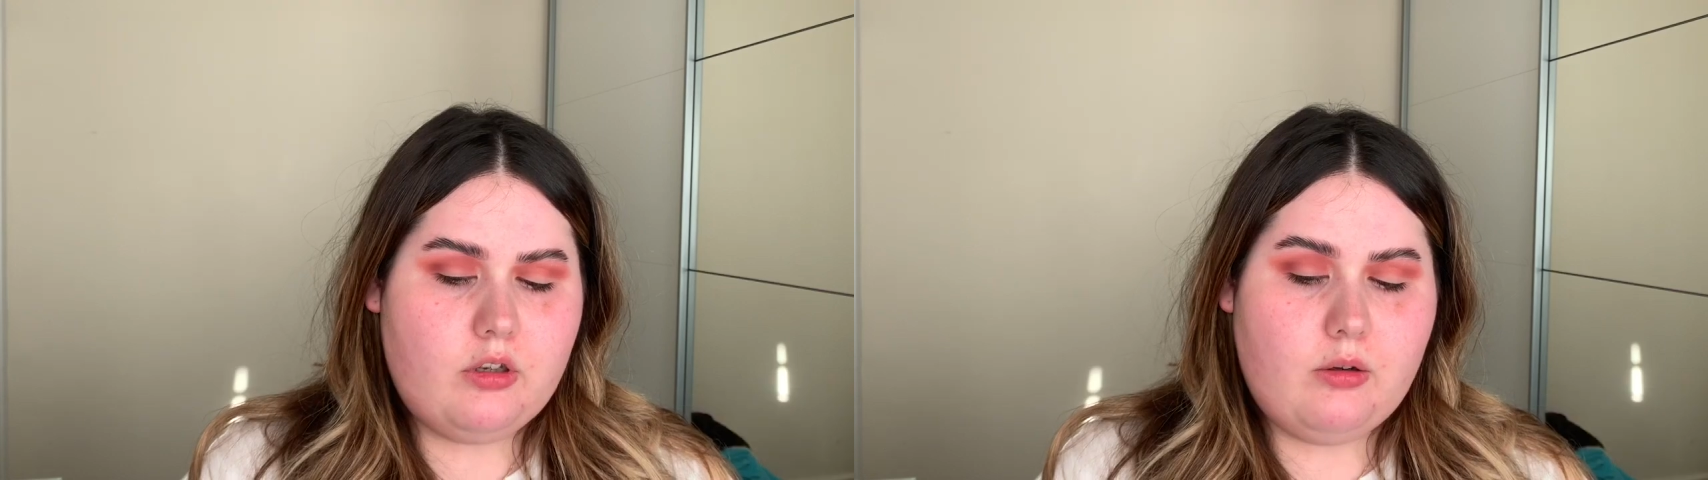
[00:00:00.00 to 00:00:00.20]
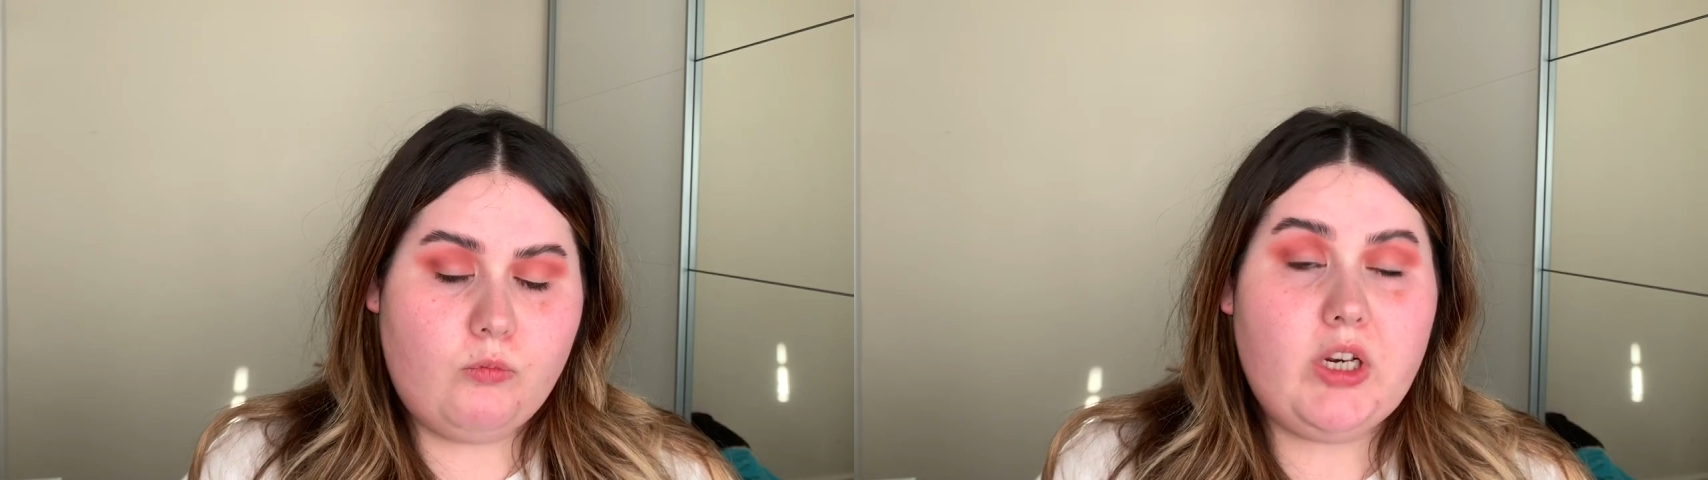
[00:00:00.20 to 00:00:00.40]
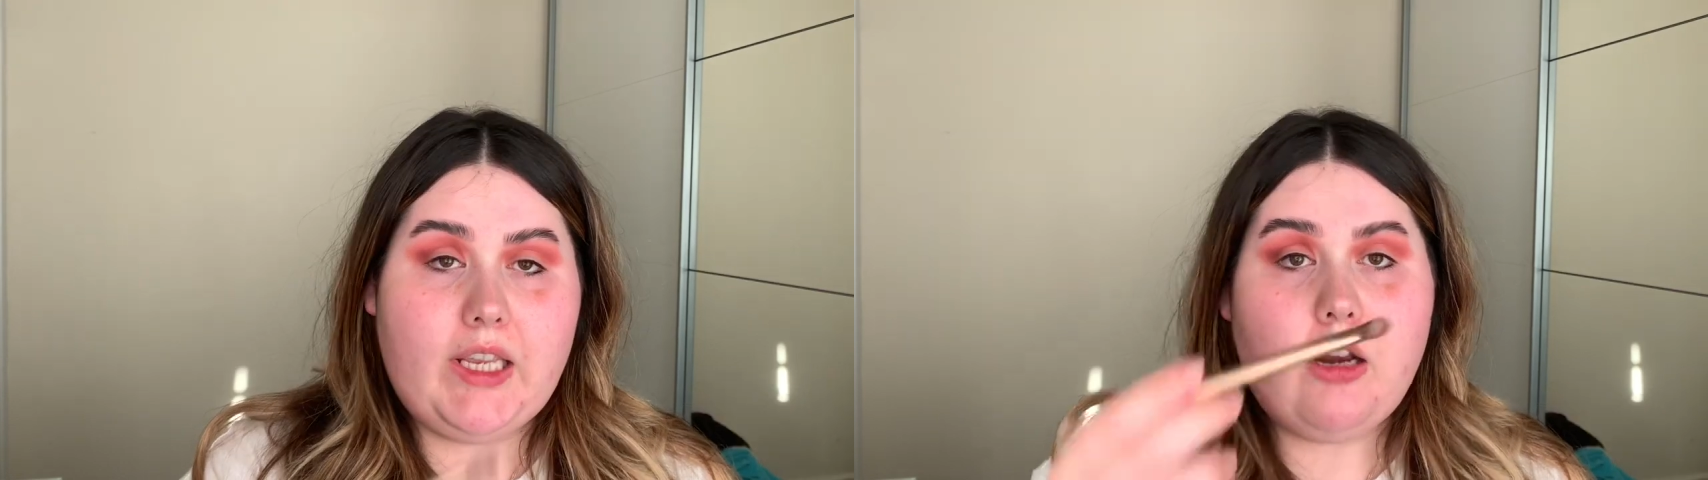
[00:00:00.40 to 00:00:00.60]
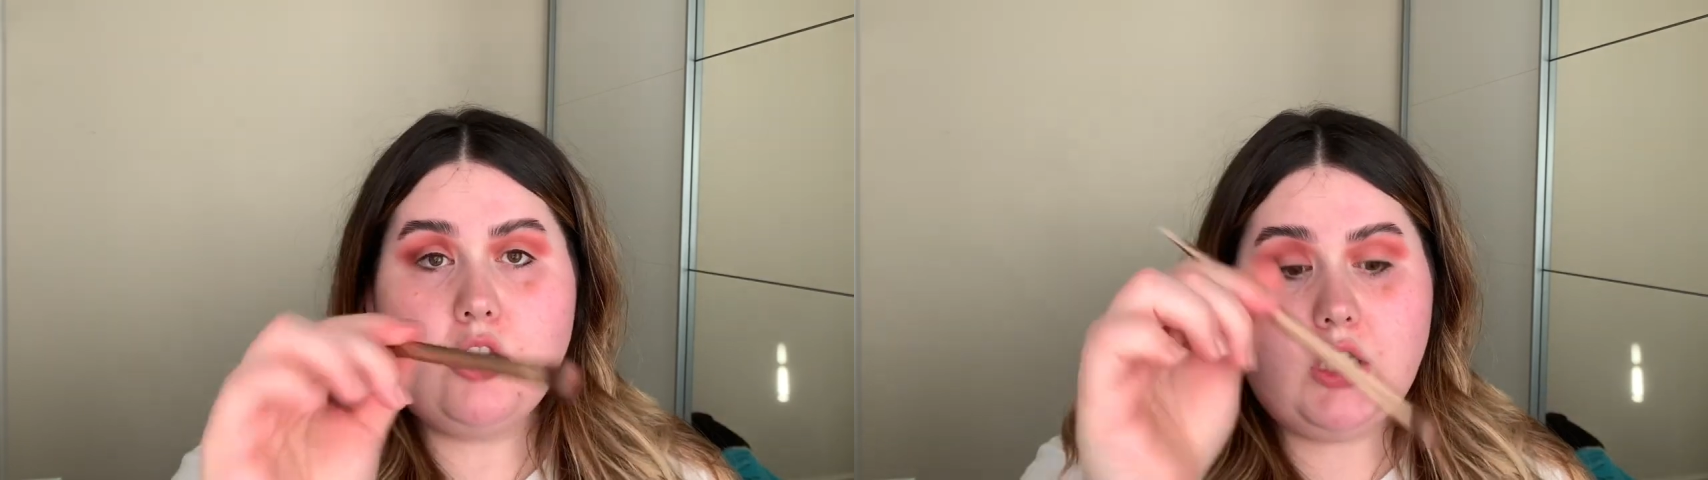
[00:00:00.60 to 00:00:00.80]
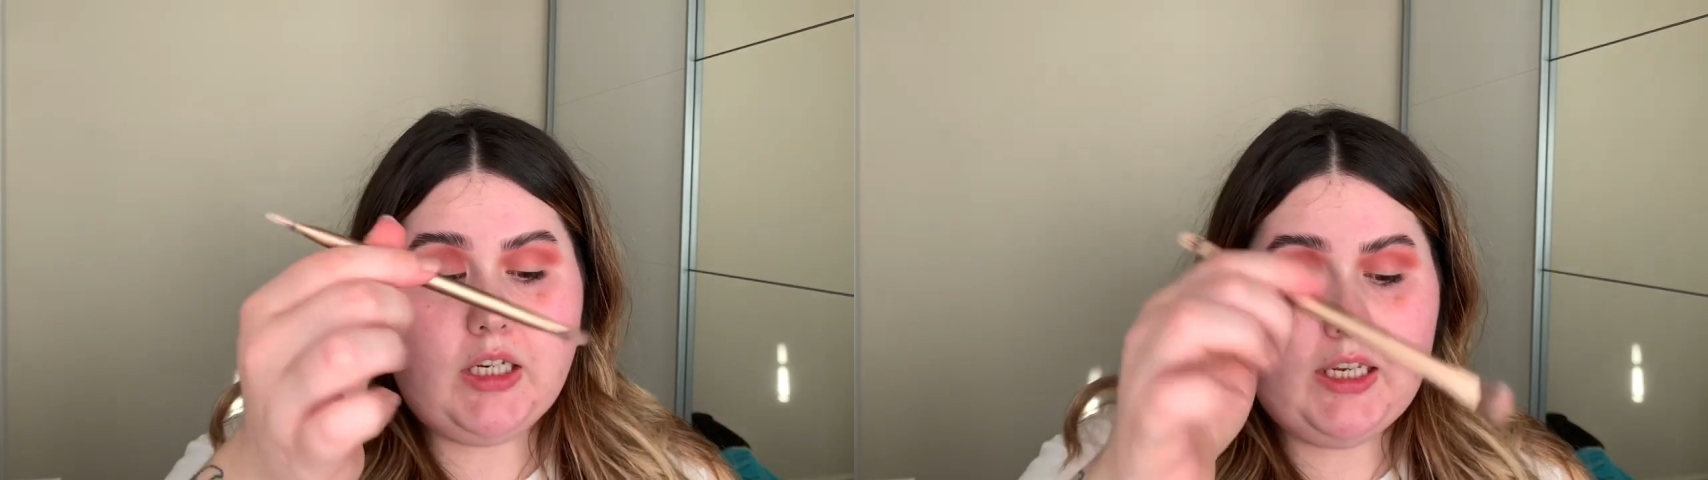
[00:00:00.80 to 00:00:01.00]
I'm going to get
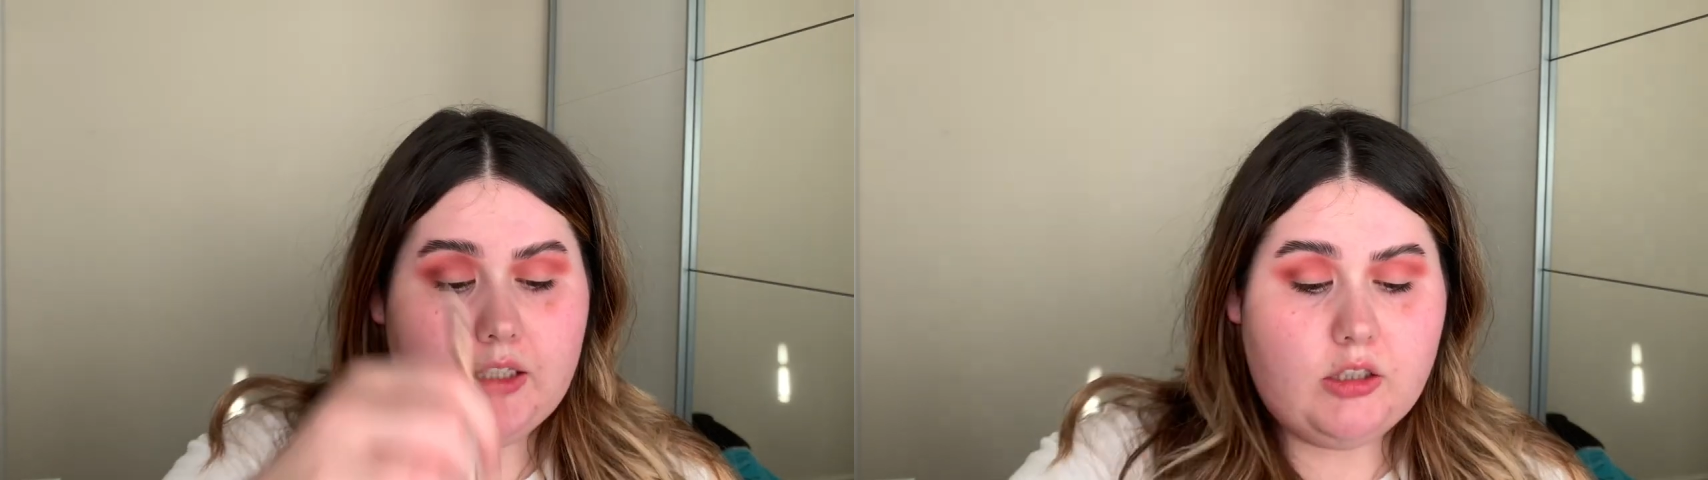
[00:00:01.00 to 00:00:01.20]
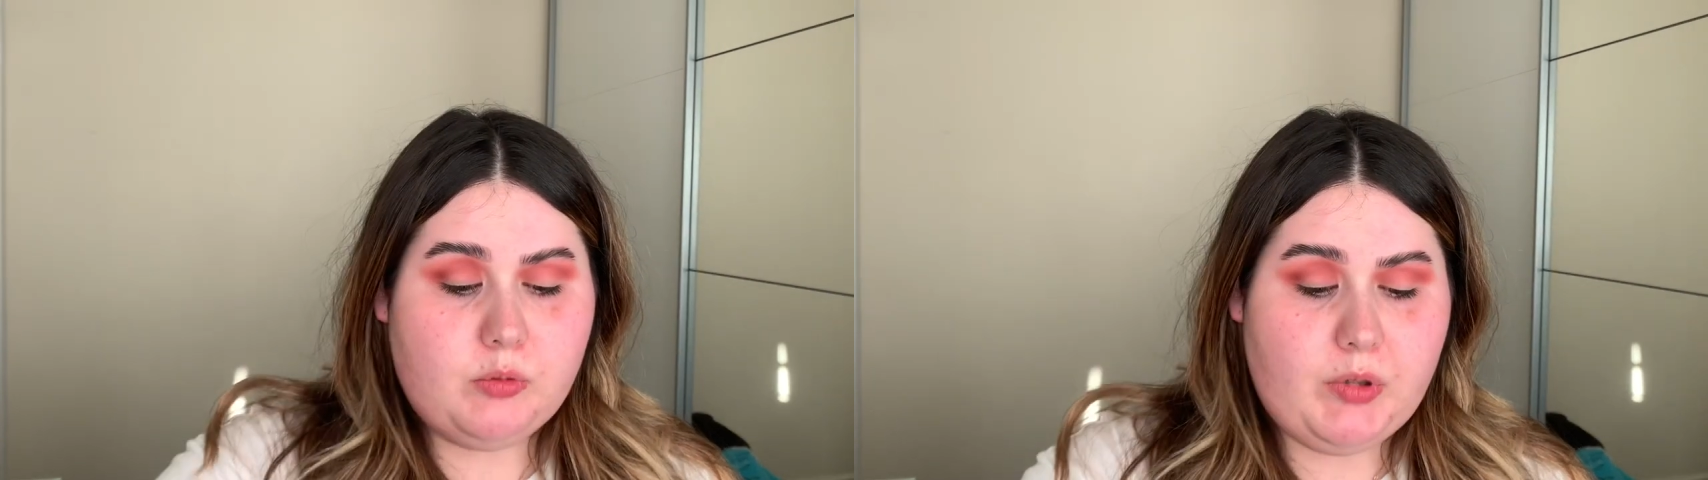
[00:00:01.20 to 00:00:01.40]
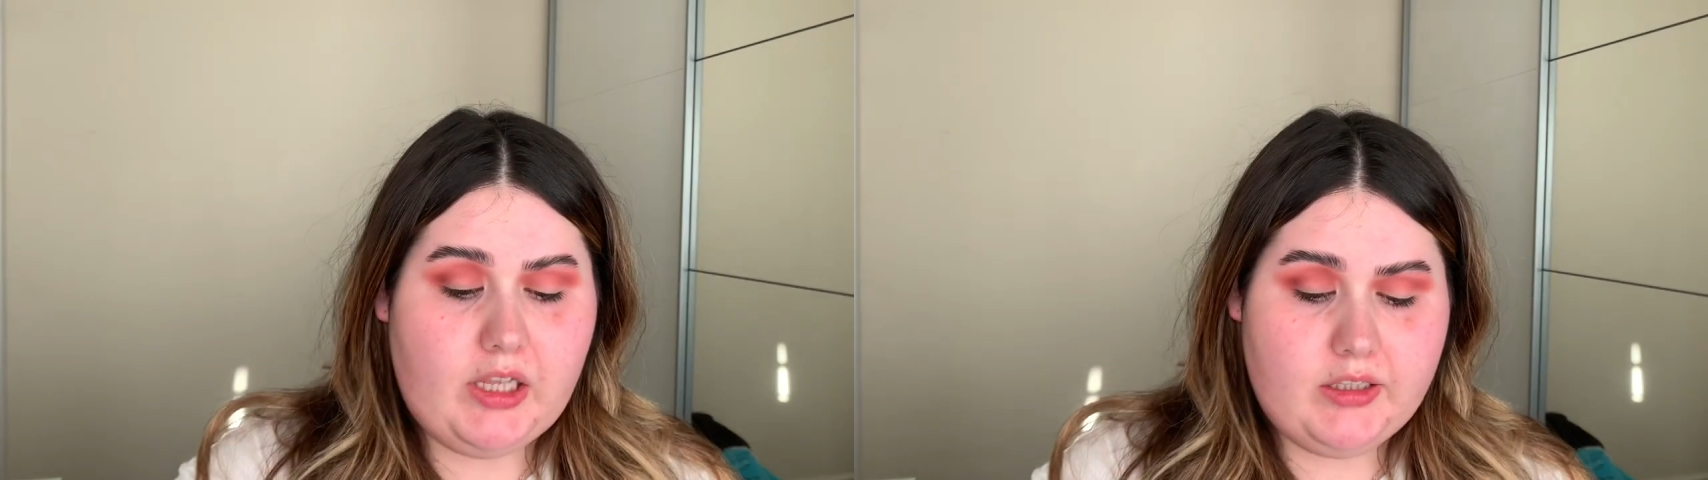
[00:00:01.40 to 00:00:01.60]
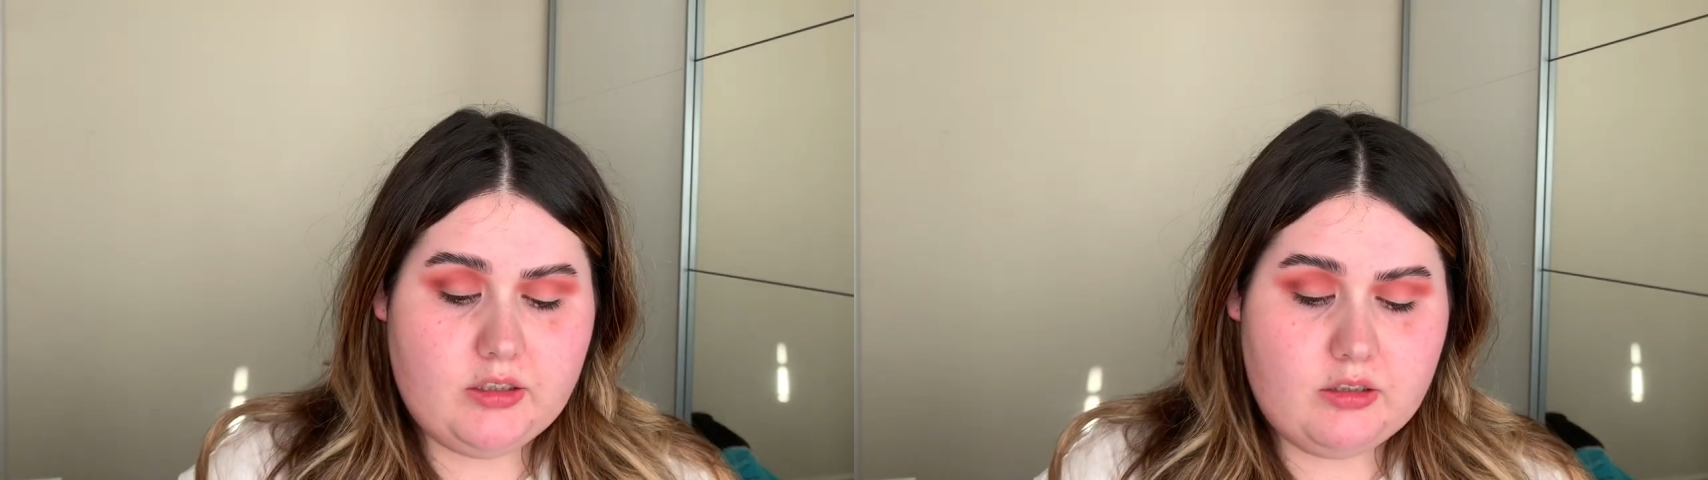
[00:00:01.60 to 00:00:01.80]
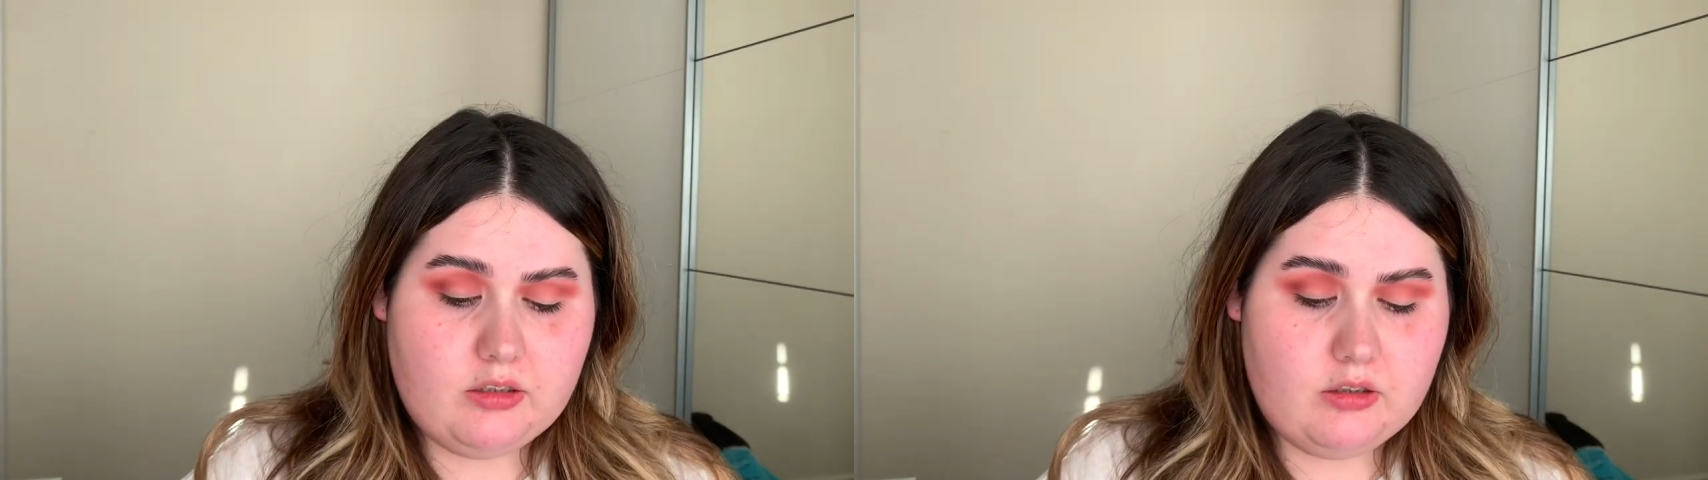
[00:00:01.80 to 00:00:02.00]
another Naked
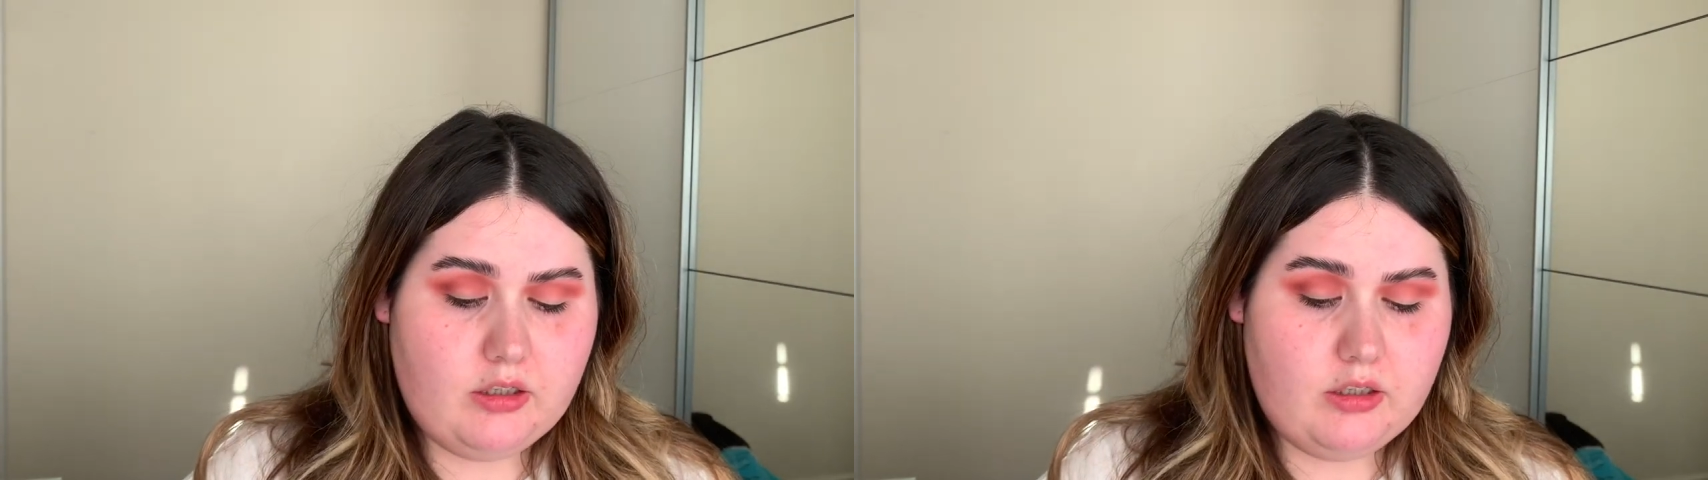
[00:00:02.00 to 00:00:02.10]
palette